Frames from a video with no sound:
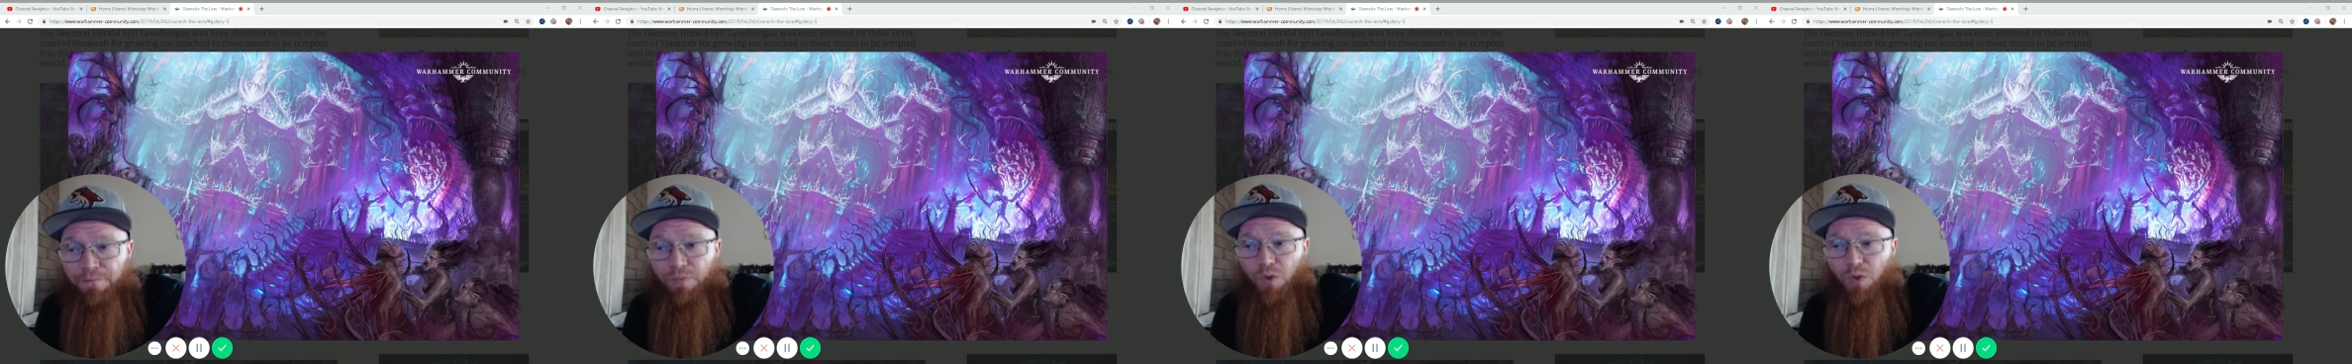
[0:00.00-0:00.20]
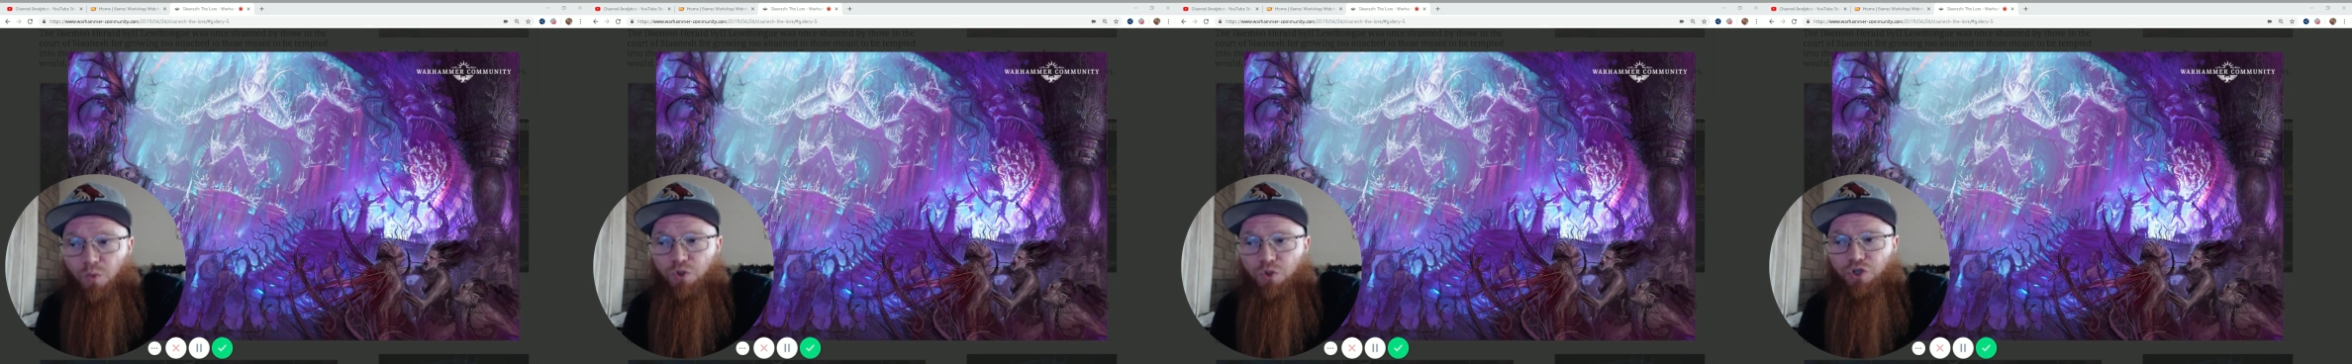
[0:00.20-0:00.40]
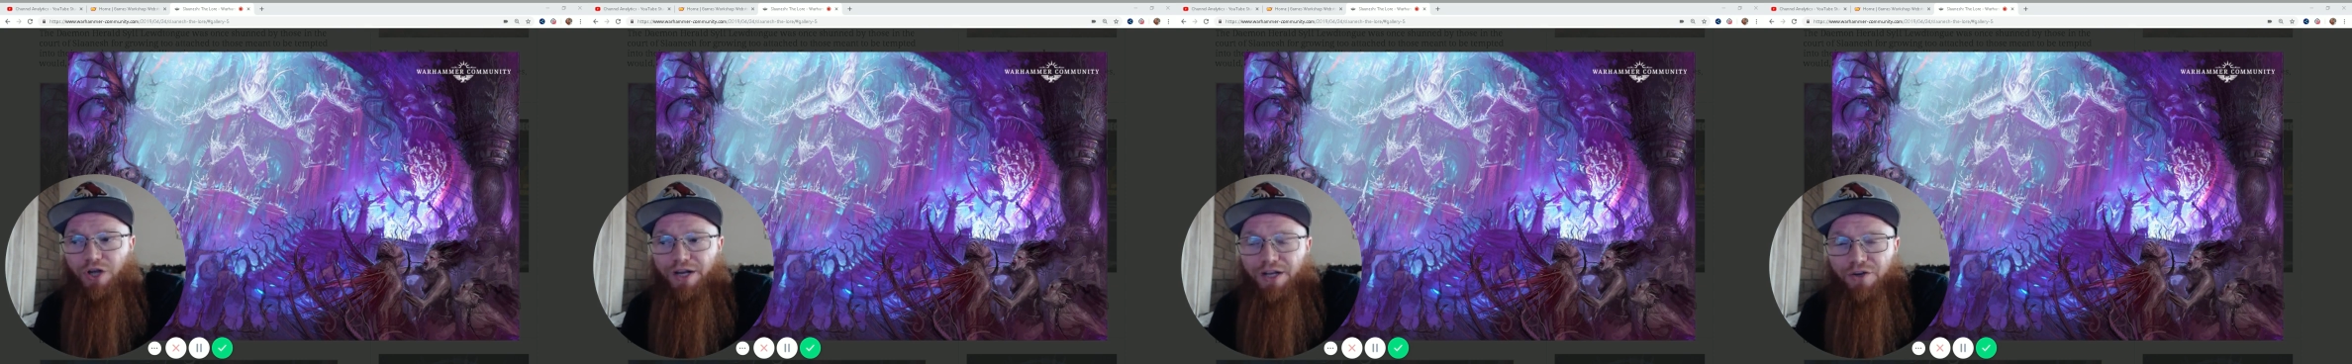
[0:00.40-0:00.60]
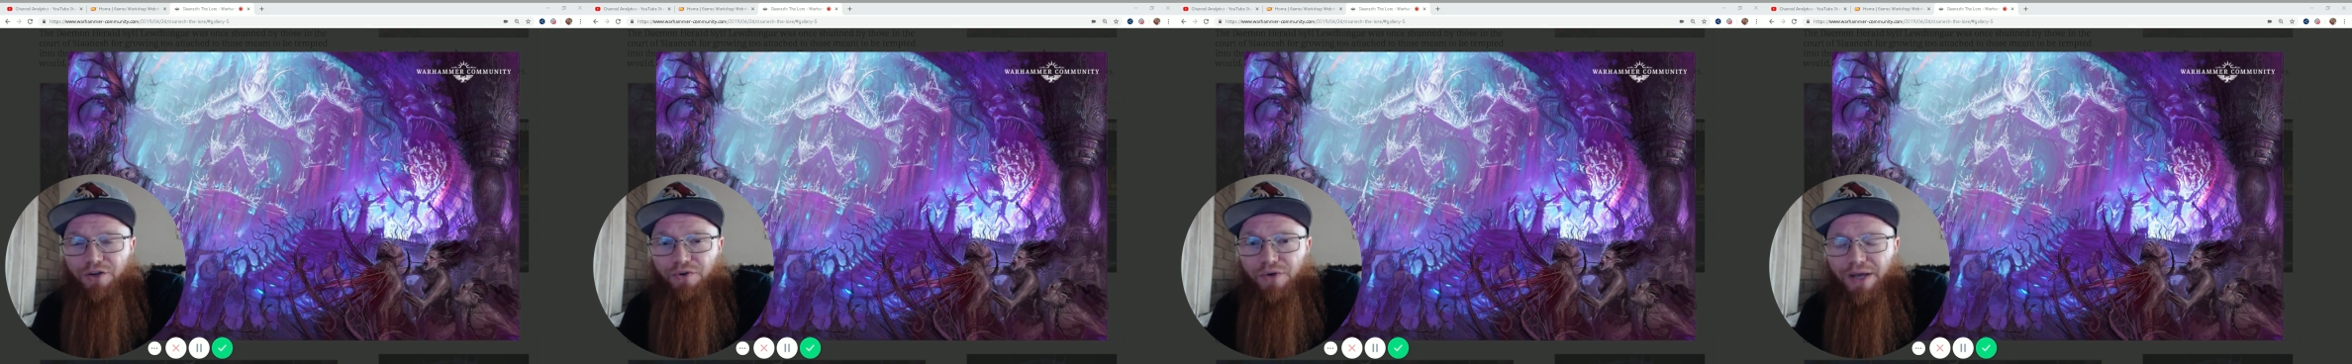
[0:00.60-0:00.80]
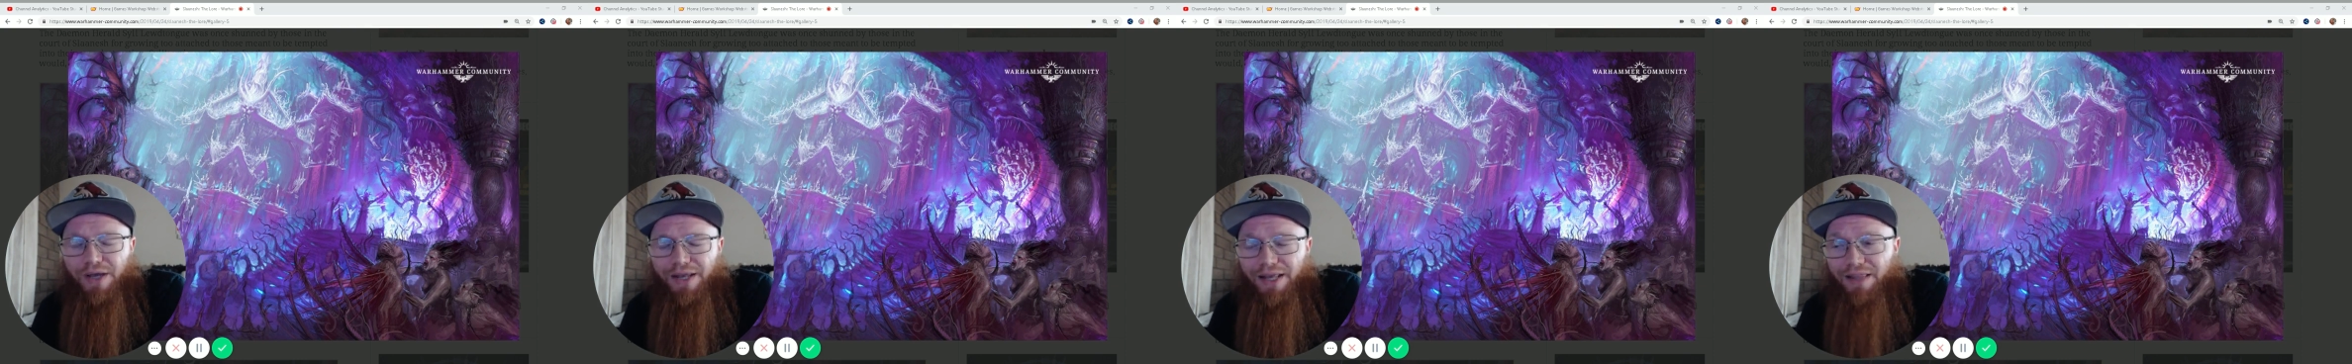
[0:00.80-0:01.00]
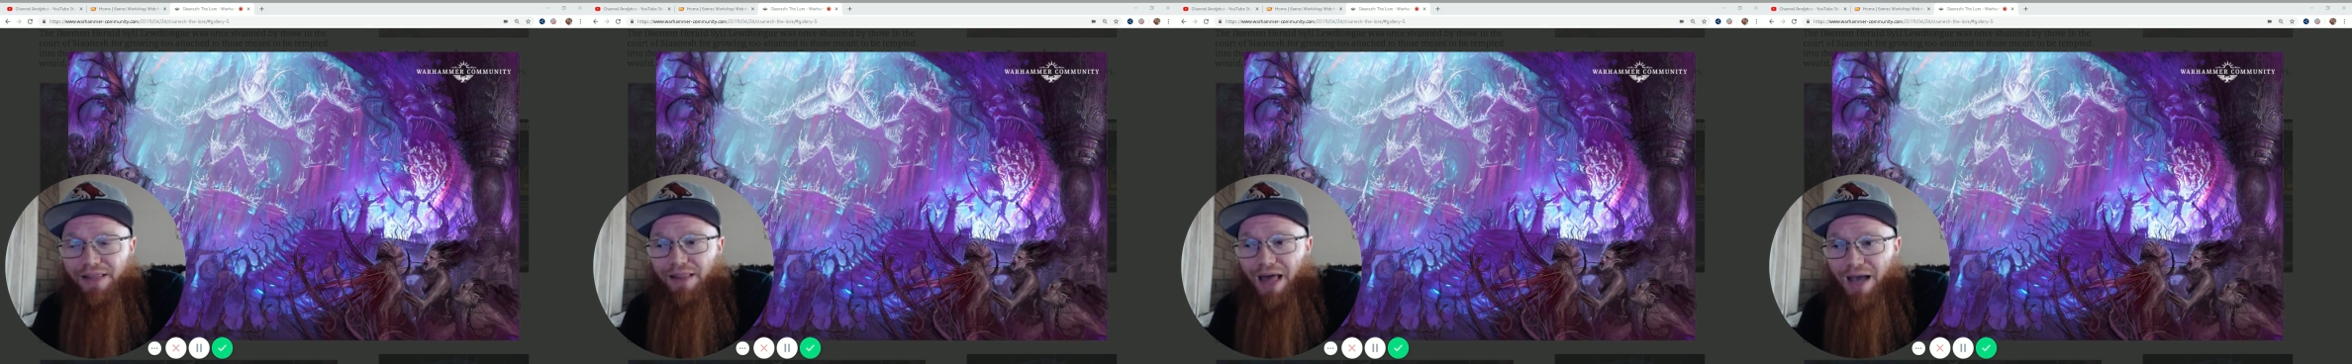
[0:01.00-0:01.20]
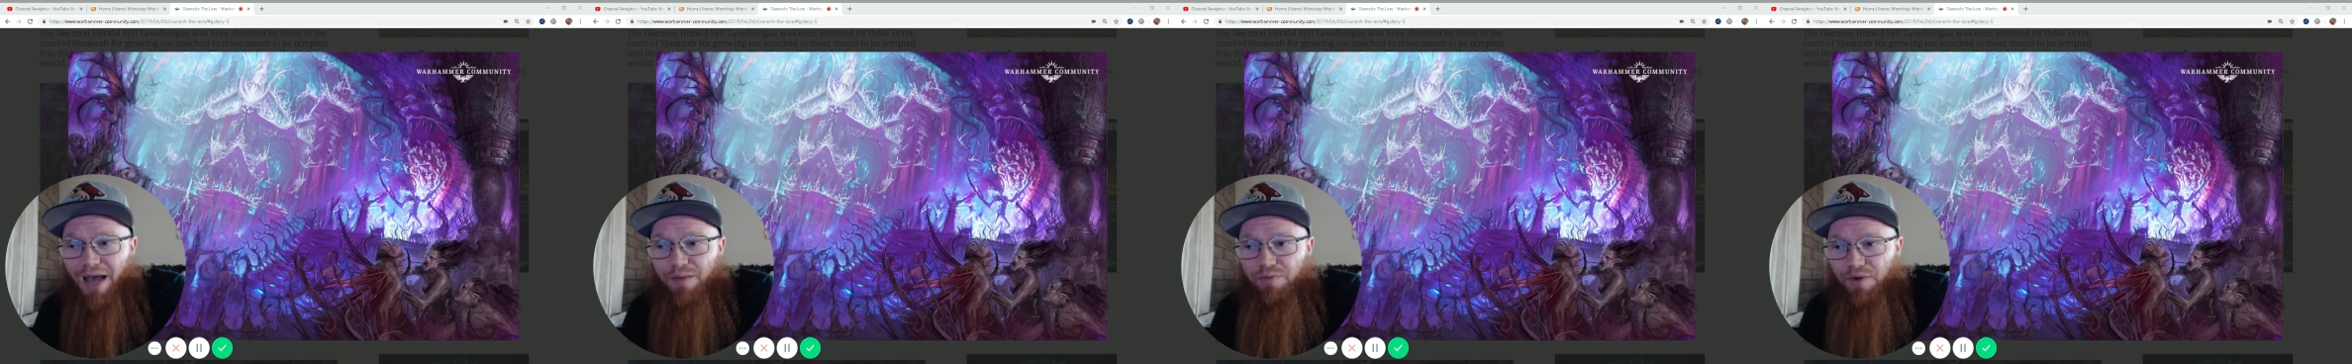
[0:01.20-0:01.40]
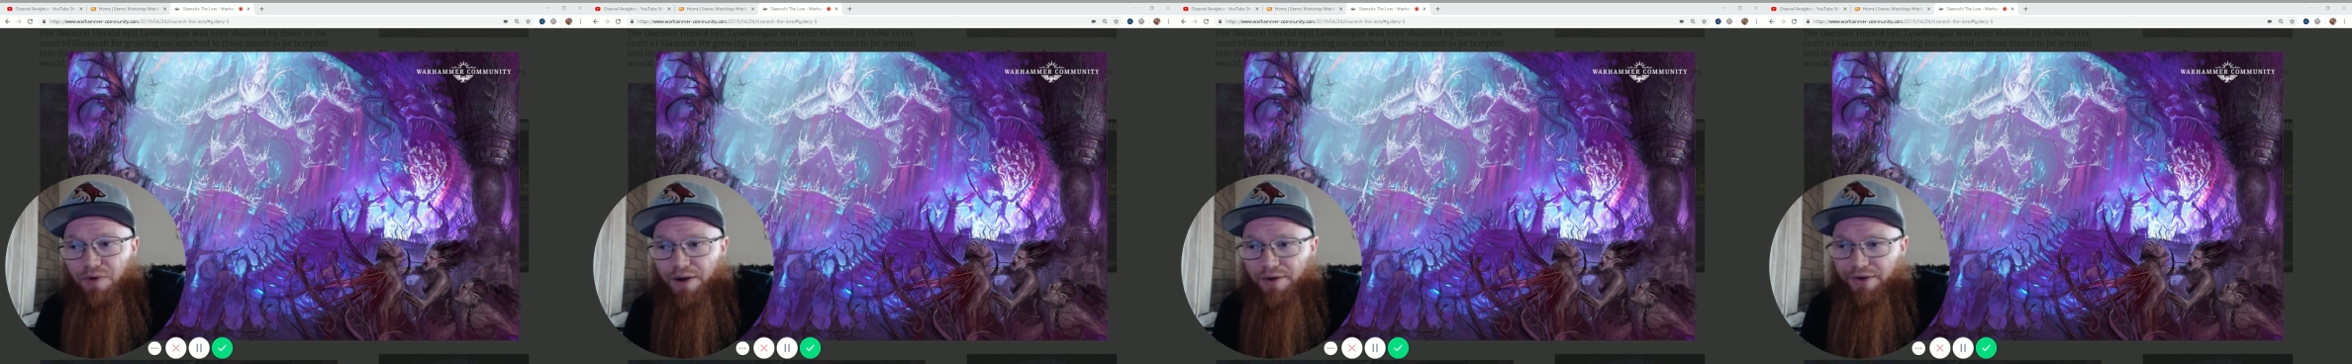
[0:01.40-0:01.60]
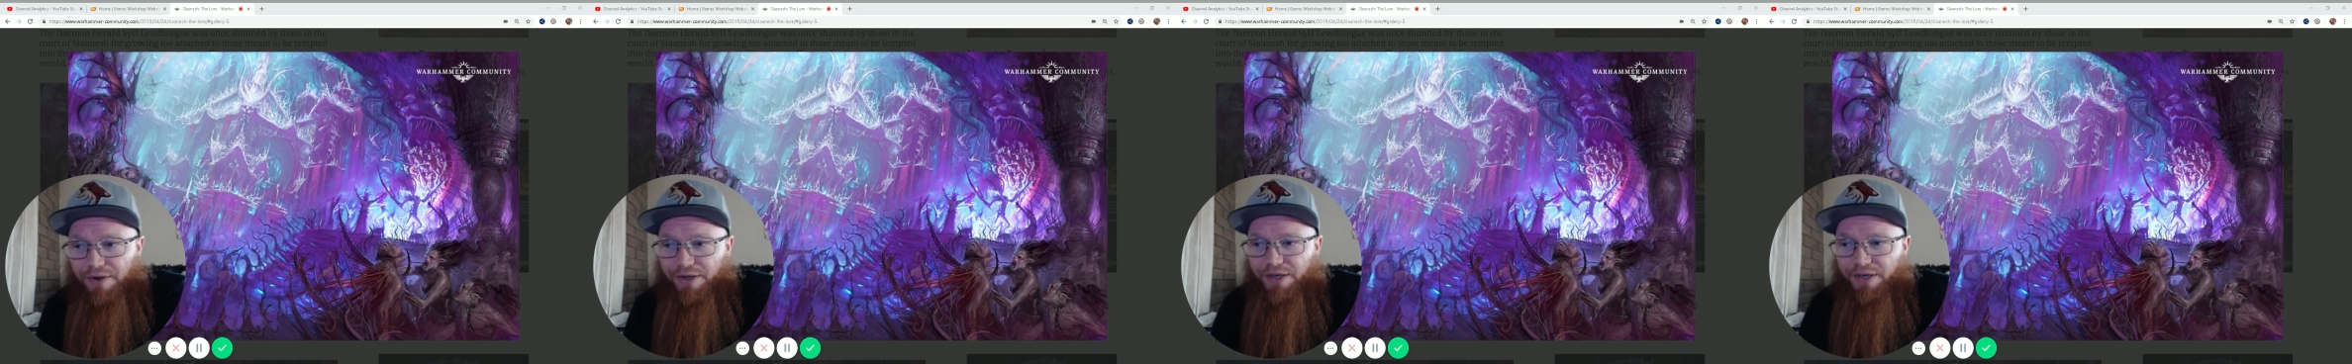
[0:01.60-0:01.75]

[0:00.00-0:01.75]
we're trying to create a library